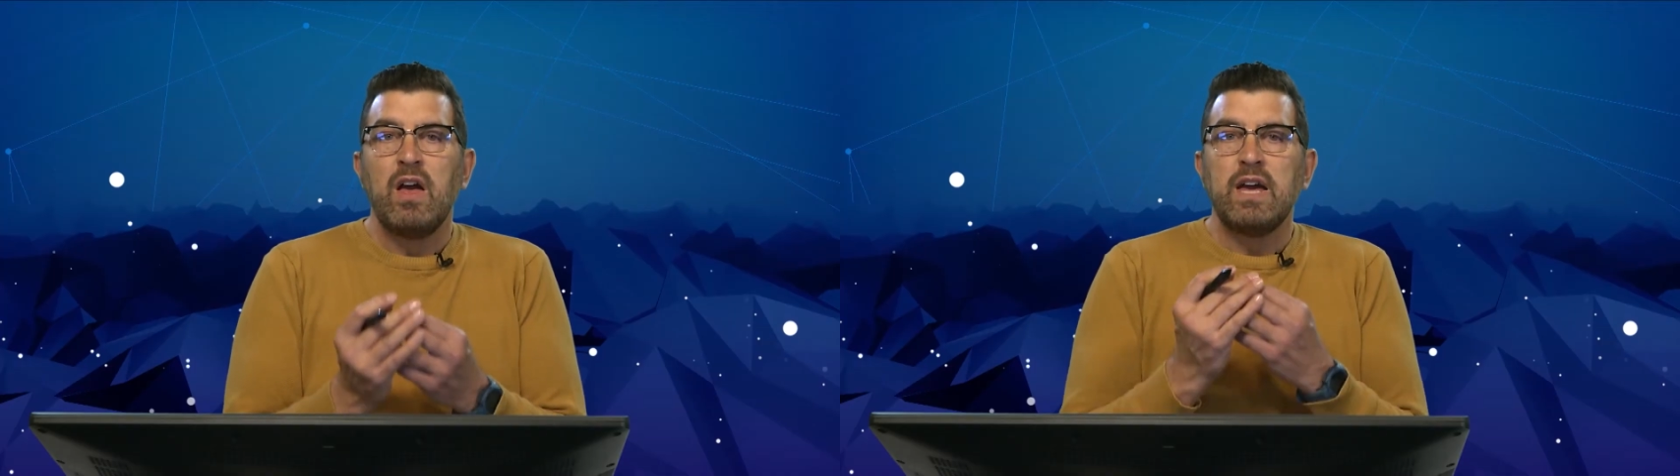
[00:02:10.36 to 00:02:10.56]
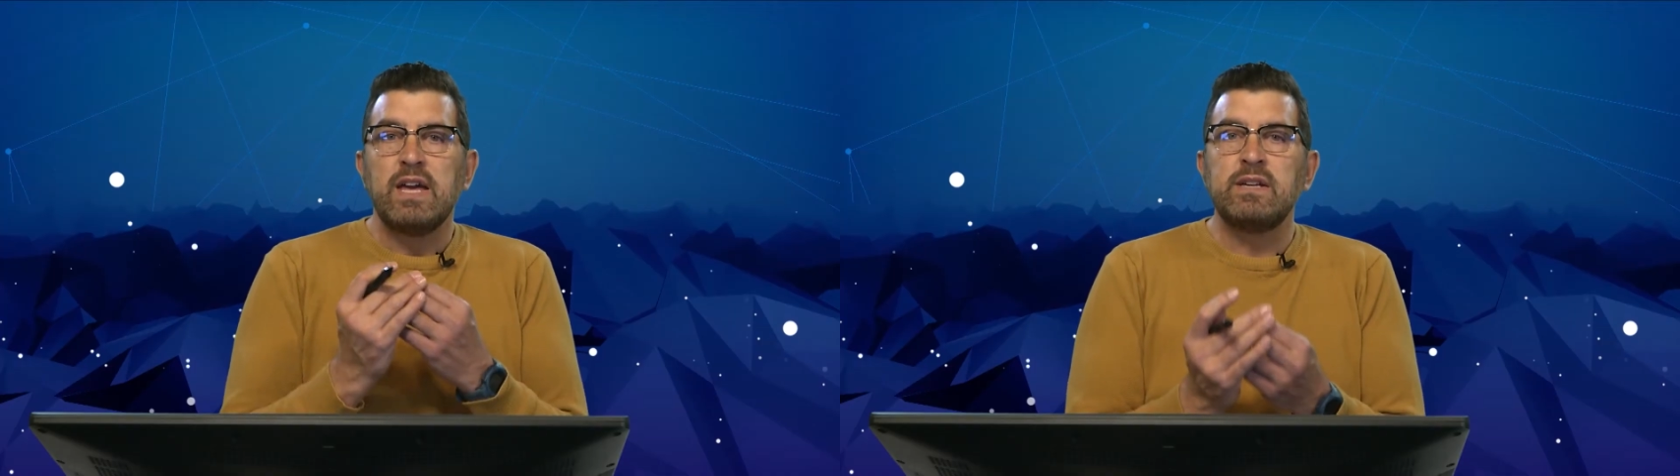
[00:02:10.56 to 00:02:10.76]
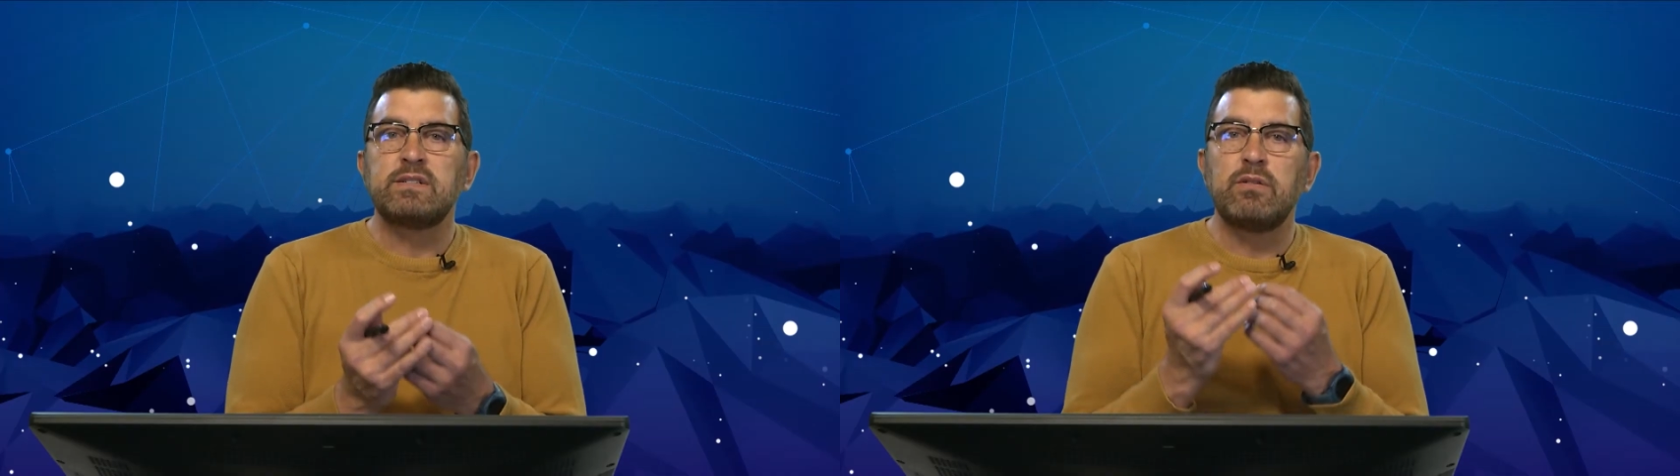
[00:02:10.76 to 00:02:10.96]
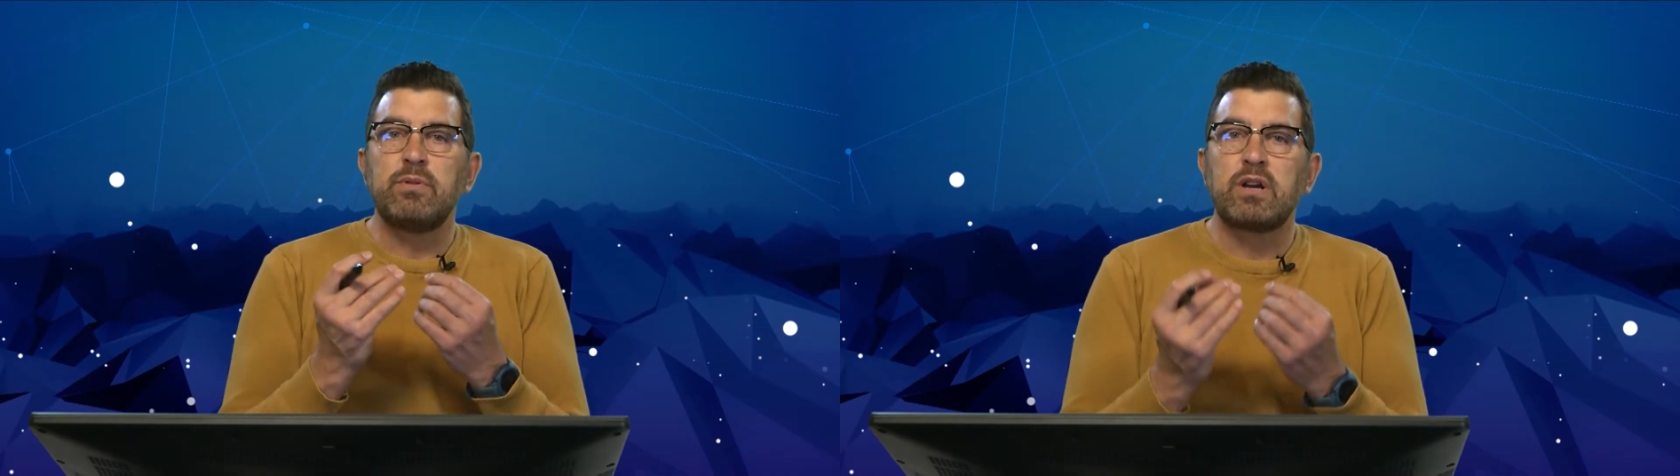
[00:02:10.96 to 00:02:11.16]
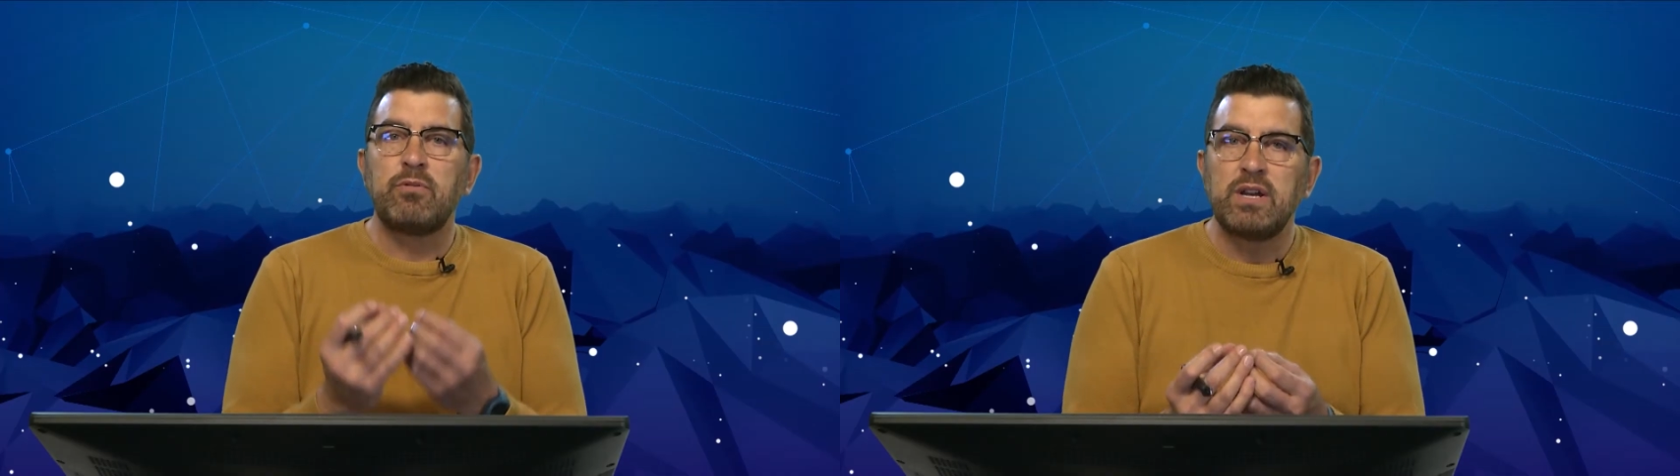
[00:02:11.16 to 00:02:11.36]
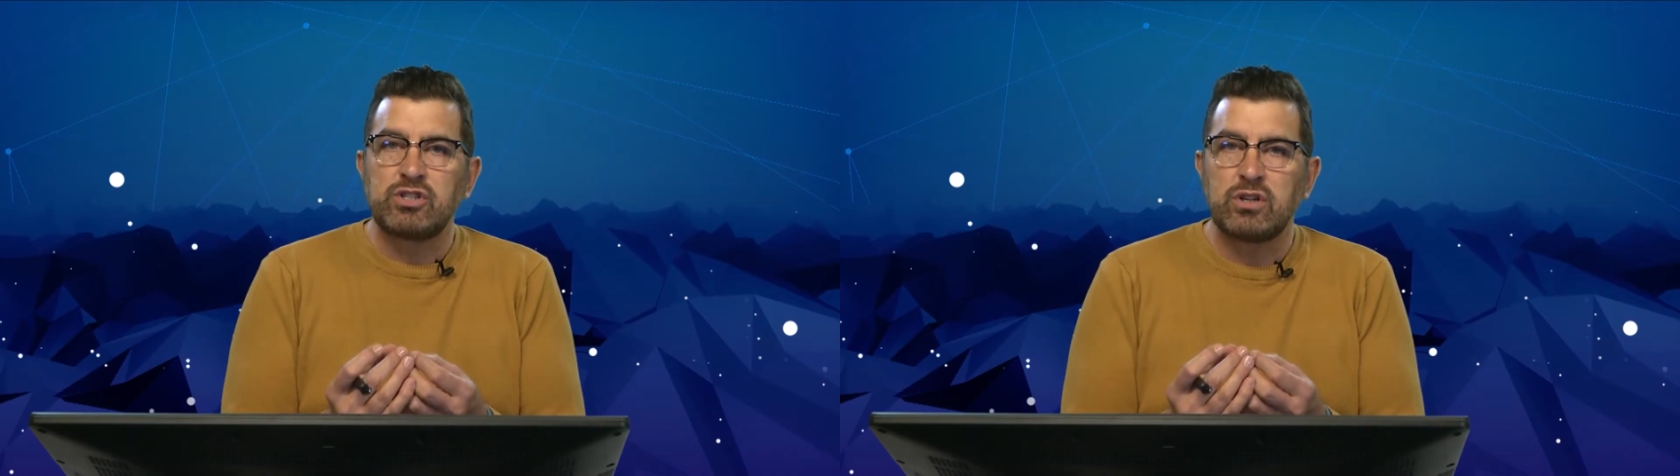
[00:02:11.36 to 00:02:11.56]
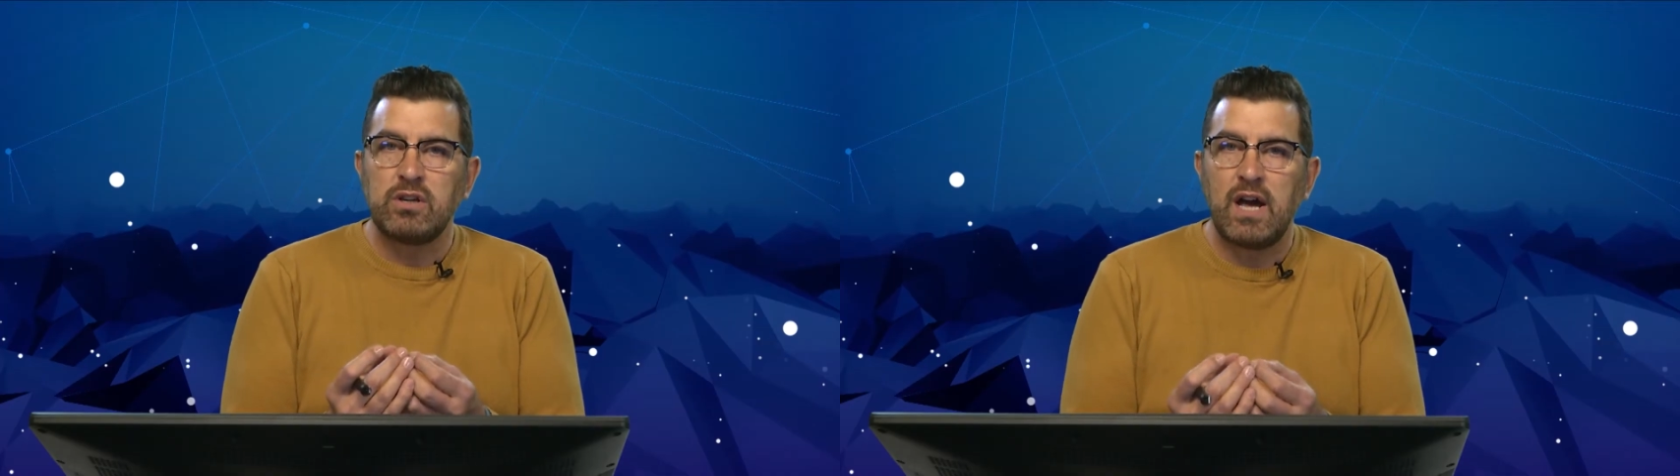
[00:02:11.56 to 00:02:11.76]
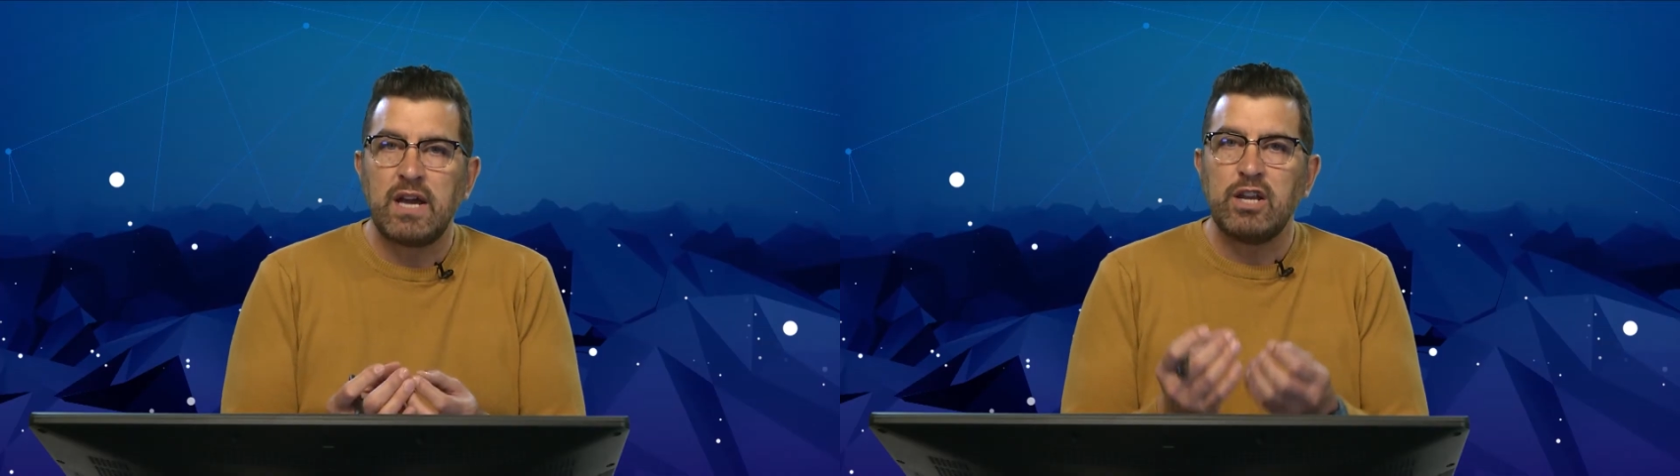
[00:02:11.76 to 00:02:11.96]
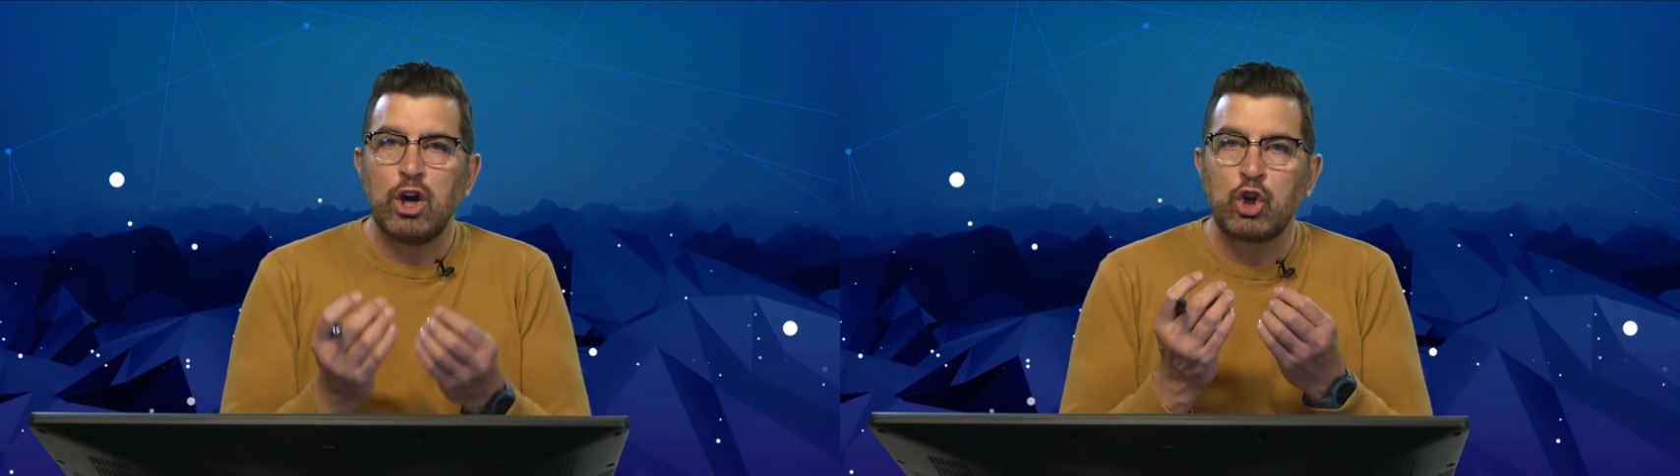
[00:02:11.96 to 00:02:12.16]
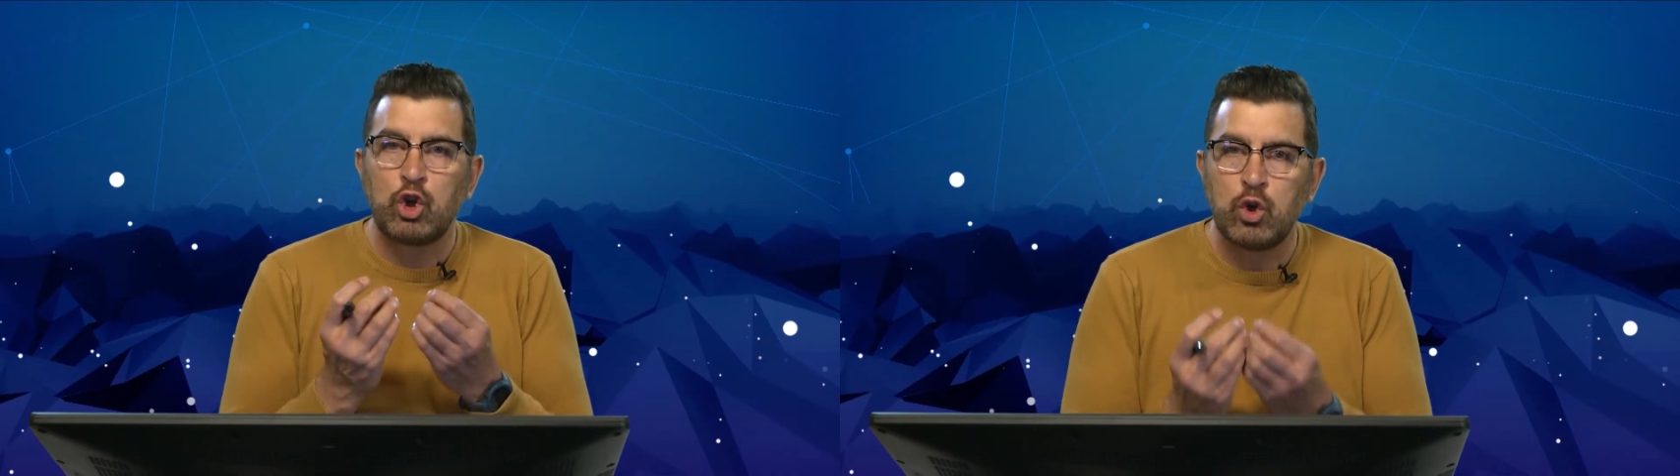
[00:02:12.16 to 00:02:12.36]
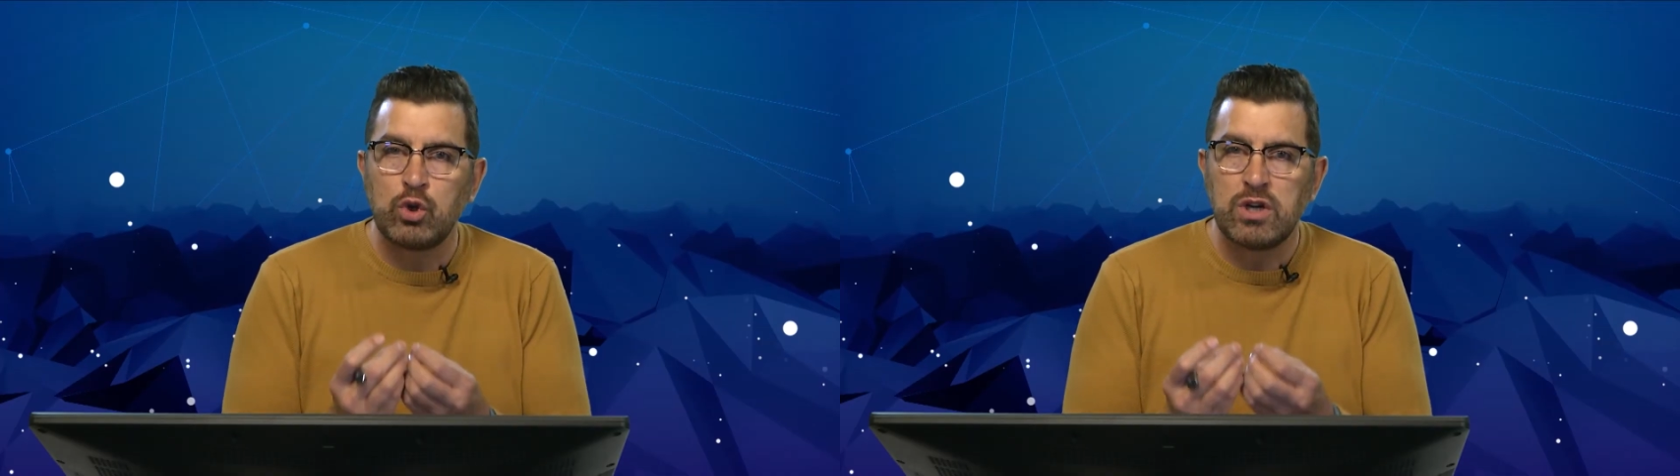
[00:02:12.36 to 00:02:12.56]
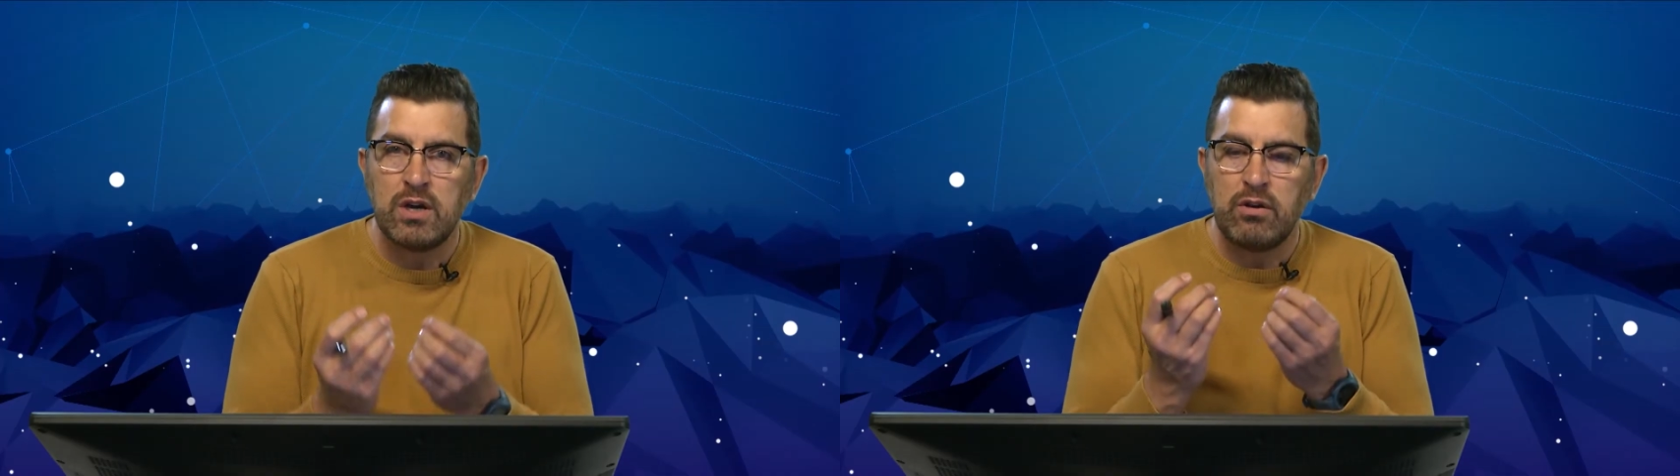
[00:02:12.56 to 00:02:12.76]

is the regression line a good